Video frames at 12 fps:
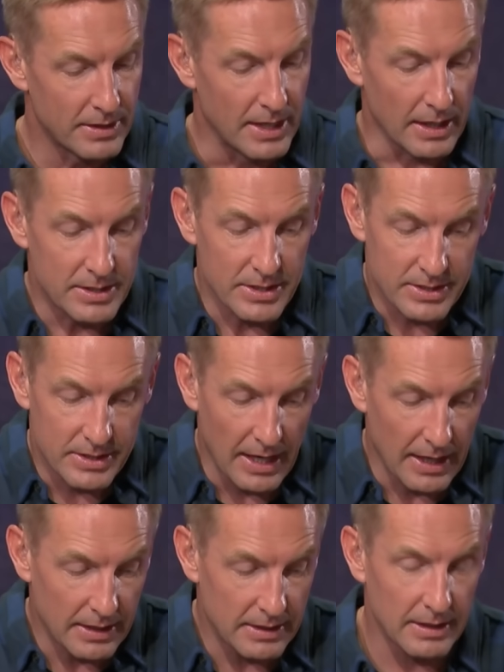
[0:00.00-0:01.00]
Texas
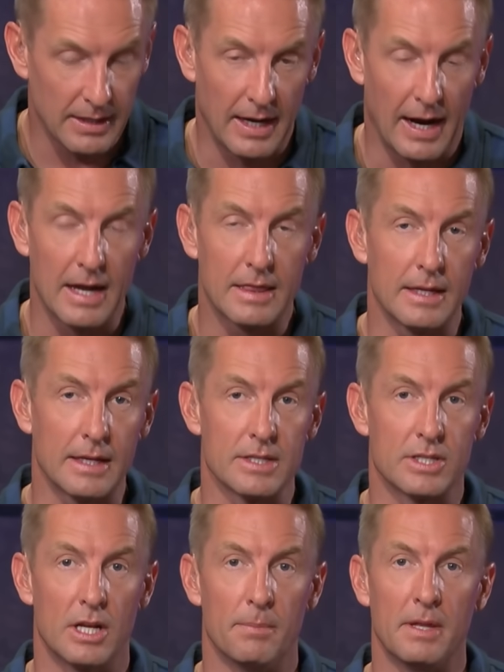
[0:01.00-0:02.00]
Tech, I think,
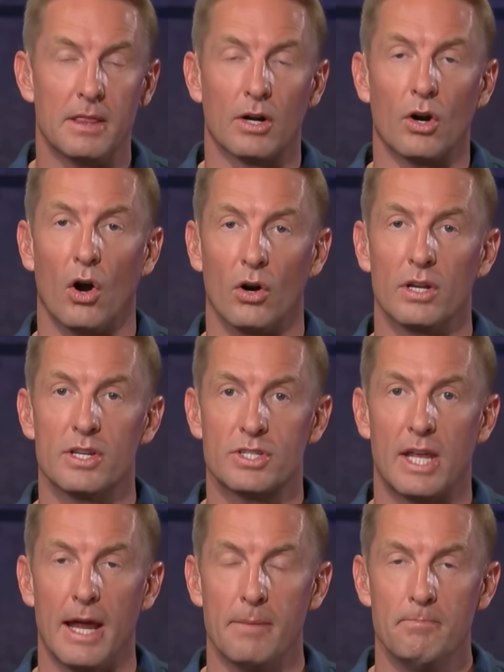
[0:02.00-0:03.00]
is going to be their
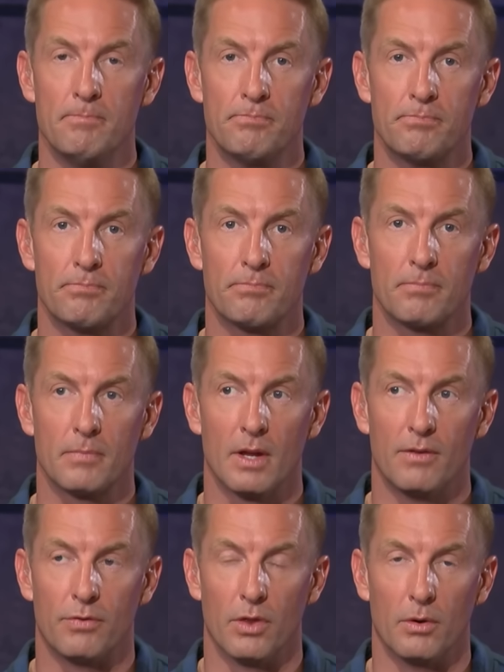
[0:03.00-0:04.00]
hardest game
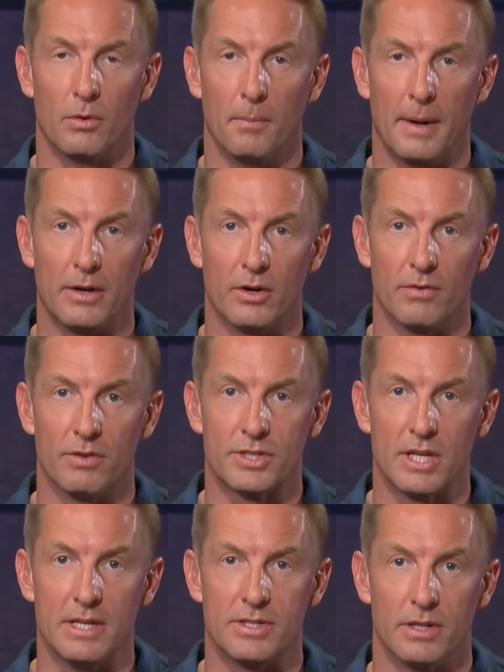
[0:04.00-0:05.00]
for the remainder of the
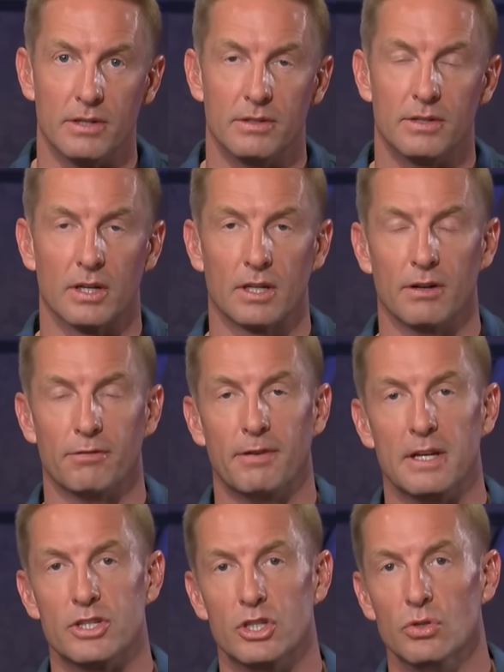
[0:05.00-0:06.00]
season. They're going to
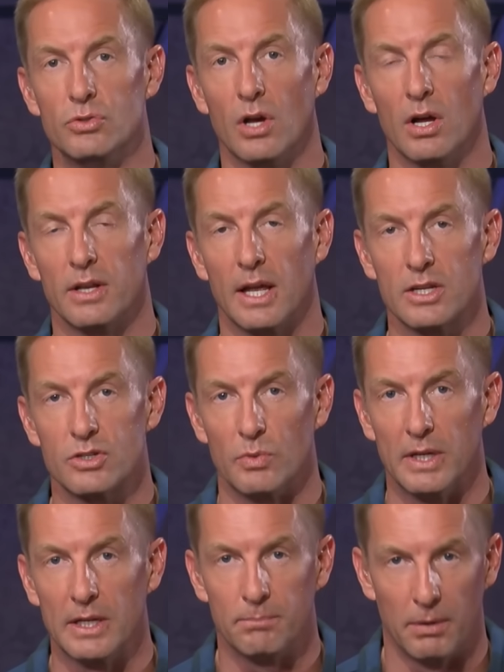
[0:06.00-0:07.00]
face Utah next
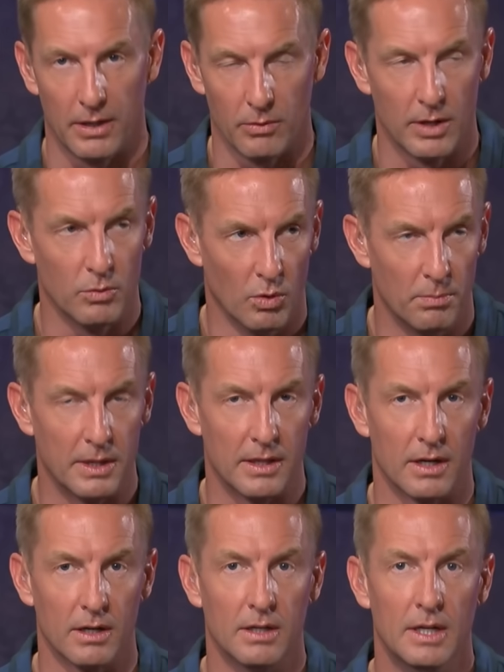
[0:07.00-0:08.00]
week. By the way, we'll be
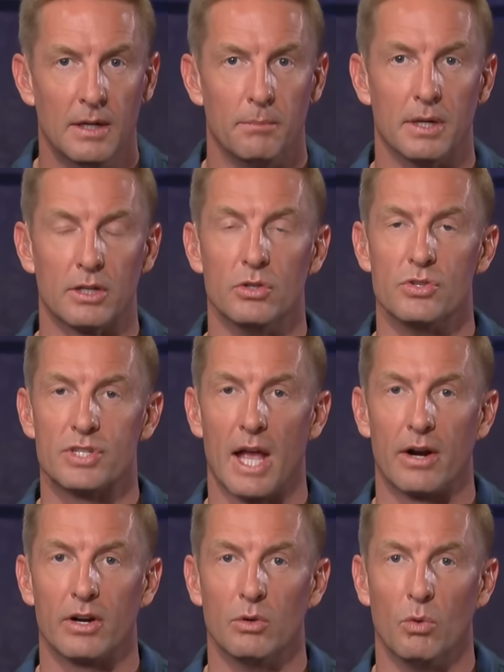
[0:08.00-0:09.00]
there. Big Noon
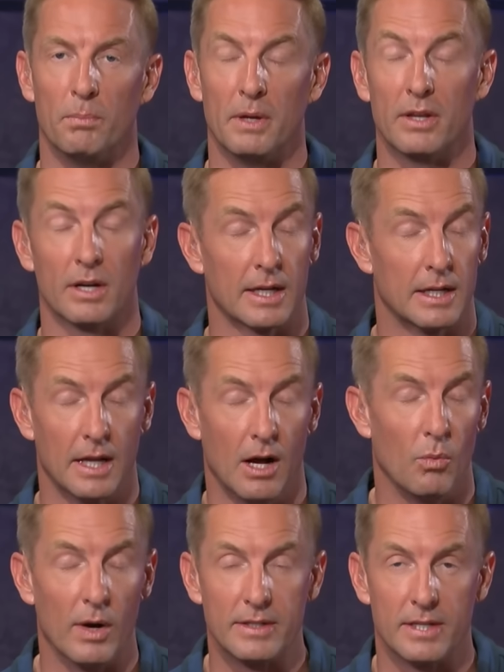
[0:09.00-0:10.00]
Saturday will be there. I
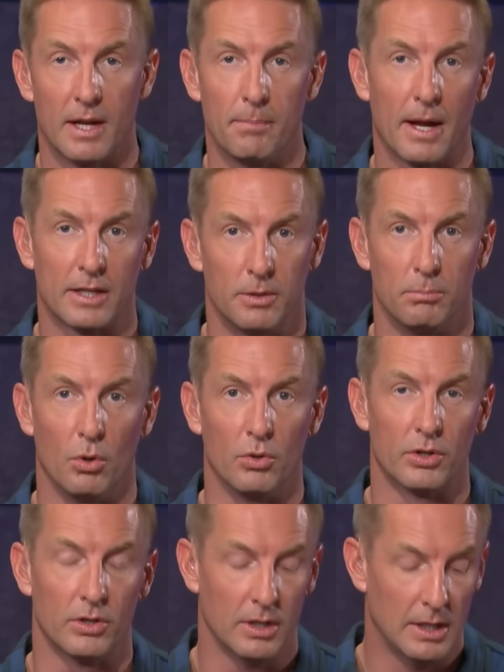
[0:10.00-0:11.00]
cannot wait to get back to
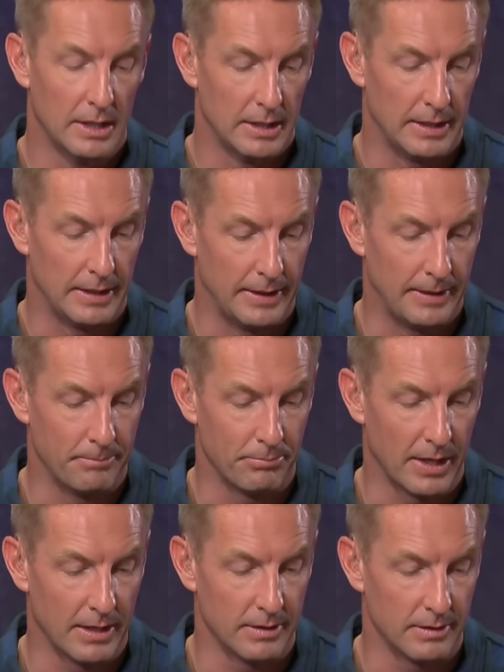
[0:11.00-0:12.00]
Boulder
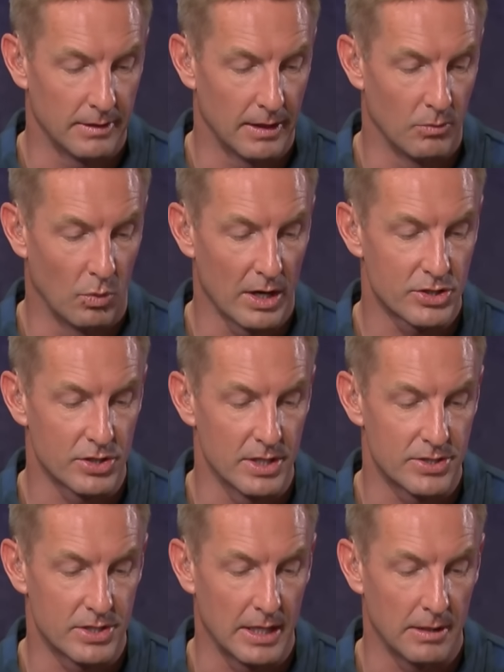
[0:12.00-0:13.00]
um, and and watch
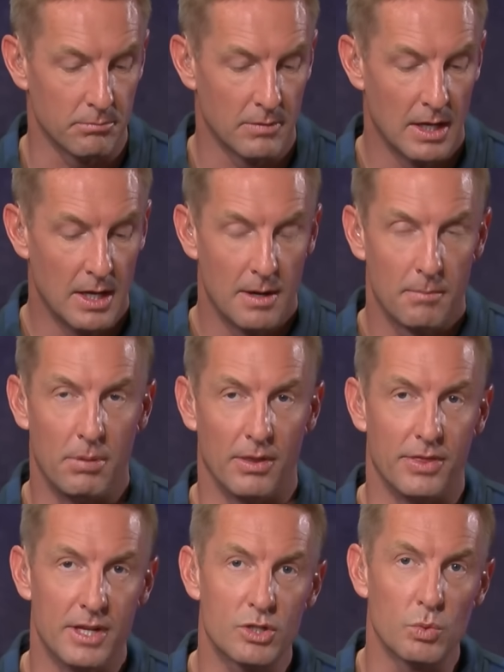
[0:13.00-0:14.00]
this team.
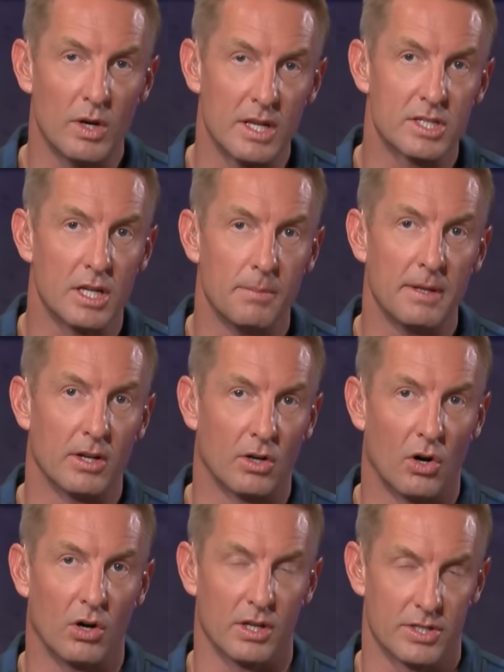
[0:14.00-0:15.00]
But this one is going to be their
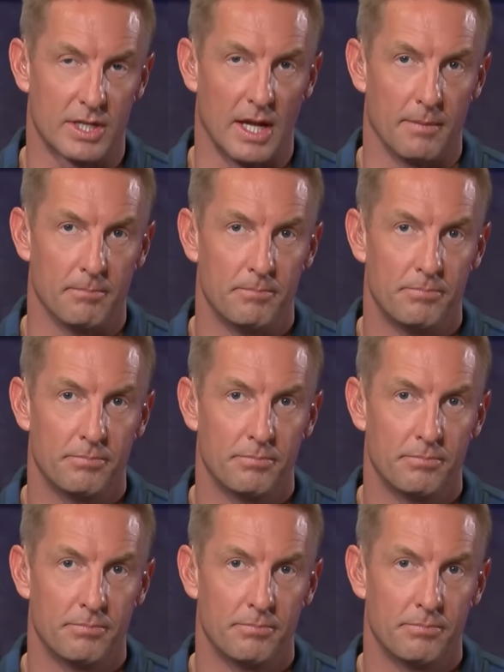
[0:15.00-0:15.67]
hardest game.